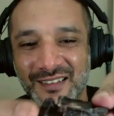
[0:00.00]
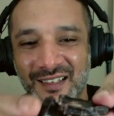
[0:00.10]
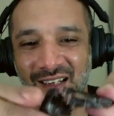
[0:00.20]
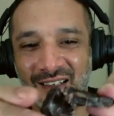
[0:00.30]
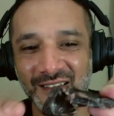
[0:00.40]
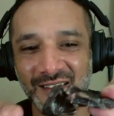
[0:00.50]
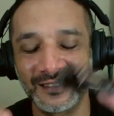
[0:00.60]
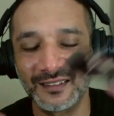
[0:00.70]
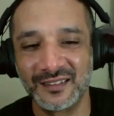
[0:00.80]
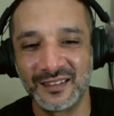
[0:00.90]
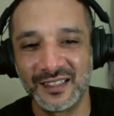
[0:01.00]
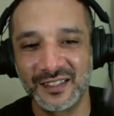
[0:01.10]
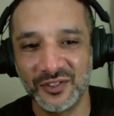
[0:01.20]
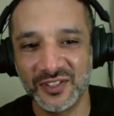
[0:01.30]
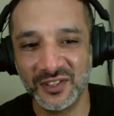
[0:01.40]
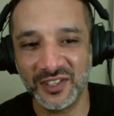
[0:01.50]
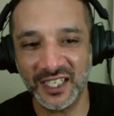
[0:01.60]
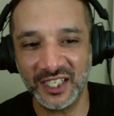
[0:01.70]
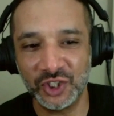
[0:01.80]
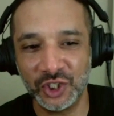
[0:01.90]
yeah. So it's still
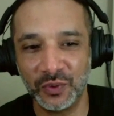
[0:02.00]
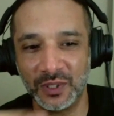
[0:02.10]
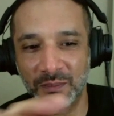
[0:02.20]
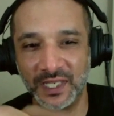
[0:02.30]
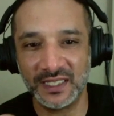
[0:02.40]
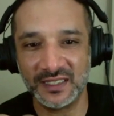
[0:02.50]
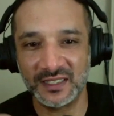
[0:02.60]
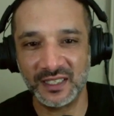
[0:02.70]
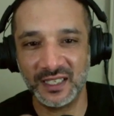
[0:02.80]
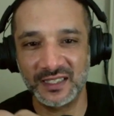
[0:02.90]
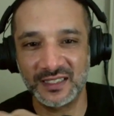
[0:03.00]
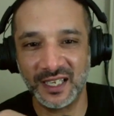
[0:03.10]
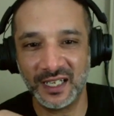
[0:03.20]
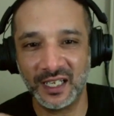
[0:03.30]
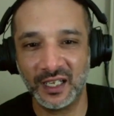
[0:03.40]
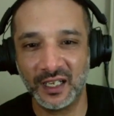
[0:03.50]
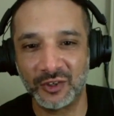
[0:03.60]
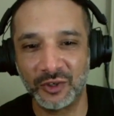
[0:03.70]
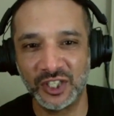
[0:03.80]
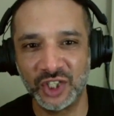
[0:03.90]
kind of chewy, but it's kind of
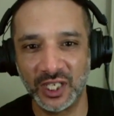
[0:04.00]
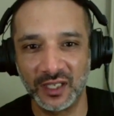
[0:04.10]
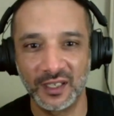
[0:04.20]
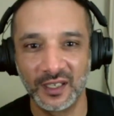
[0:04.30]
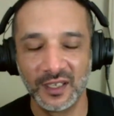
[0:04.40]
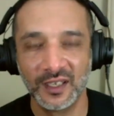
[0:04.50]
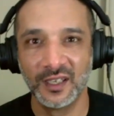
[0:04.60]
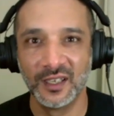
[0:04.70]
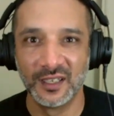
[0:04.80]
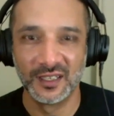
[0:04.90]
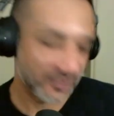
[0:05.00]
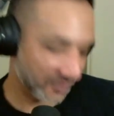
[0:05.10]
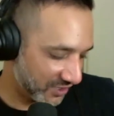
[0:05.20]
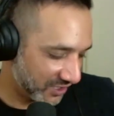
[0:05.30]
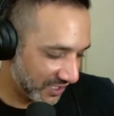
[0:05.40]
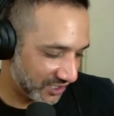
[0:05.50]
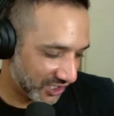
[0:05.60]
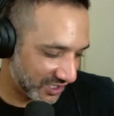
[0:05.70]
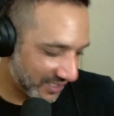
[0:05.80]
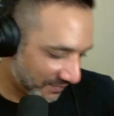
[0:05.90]
crunchy. So it's
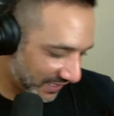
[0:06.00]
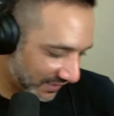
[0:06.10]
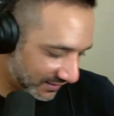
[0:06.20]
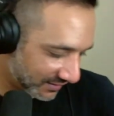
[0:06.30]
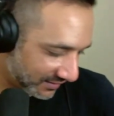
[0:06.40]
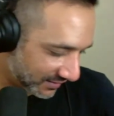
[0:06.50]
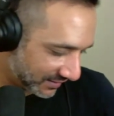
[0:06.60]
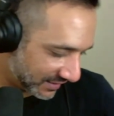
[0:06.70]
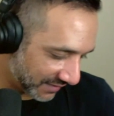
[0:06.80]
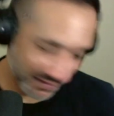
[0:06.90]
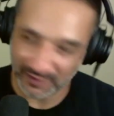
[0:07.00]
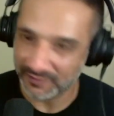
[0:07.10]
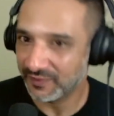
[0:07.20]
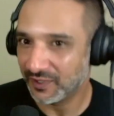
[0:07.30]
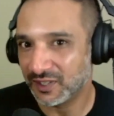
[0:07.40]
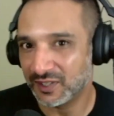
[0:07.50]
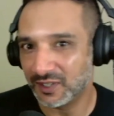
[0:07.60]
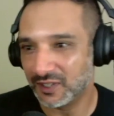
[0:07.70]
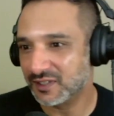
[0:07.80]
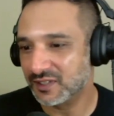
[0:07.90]
just something different for the
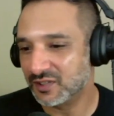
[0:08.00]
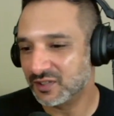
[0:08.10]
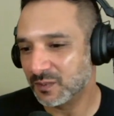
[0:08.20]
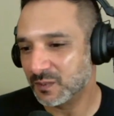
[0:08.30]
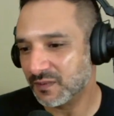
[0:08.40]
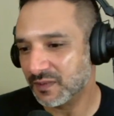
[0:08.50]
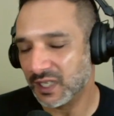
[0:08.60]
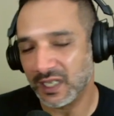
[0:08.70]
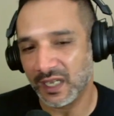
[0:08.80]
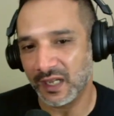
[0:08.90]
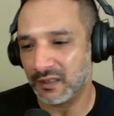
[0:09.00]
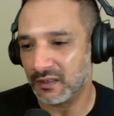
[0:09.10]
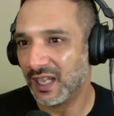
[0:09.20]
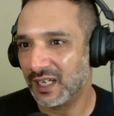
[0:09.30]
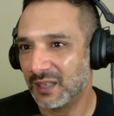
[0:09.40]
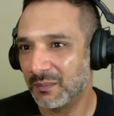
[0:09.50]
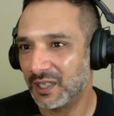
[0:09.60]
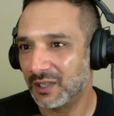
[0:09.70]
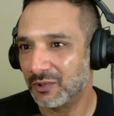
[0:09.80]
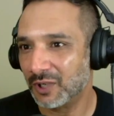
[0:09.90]
dogs in terms of like adding a
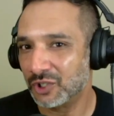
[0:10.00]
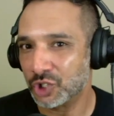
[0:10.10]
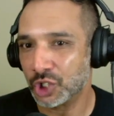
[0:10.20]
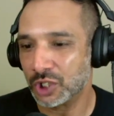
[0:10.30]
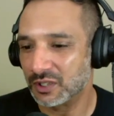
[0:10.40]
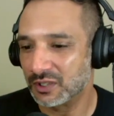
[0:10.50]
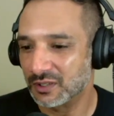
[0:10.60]
bit of crunch.